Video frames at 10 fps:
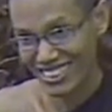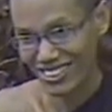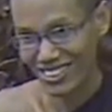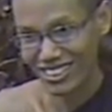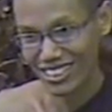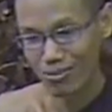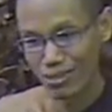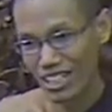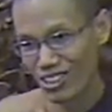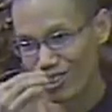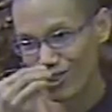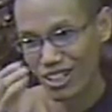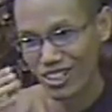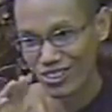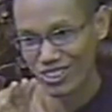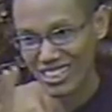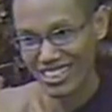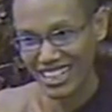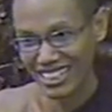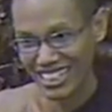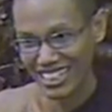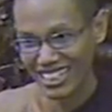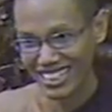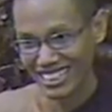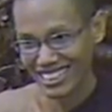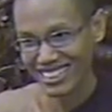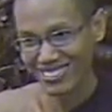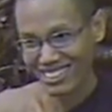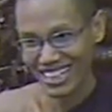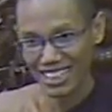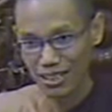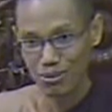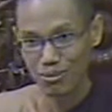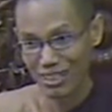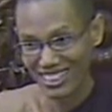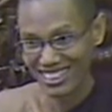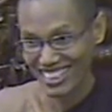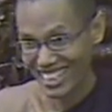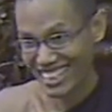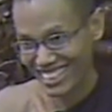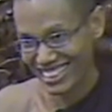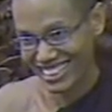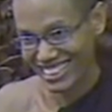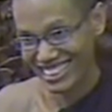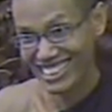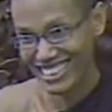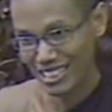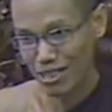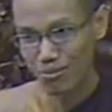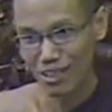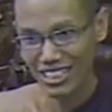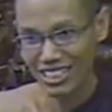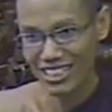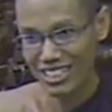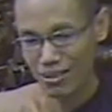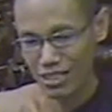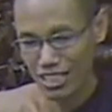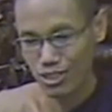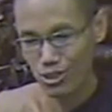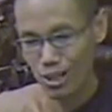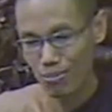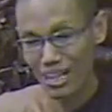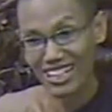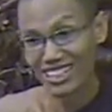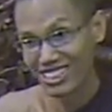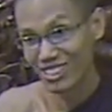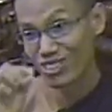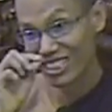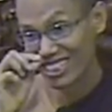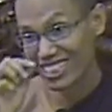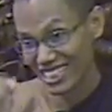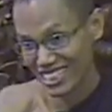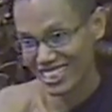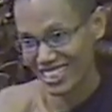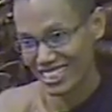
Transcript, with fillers: You know, in front of your nose nothing. If other people say, see. But in, in your mind you can see.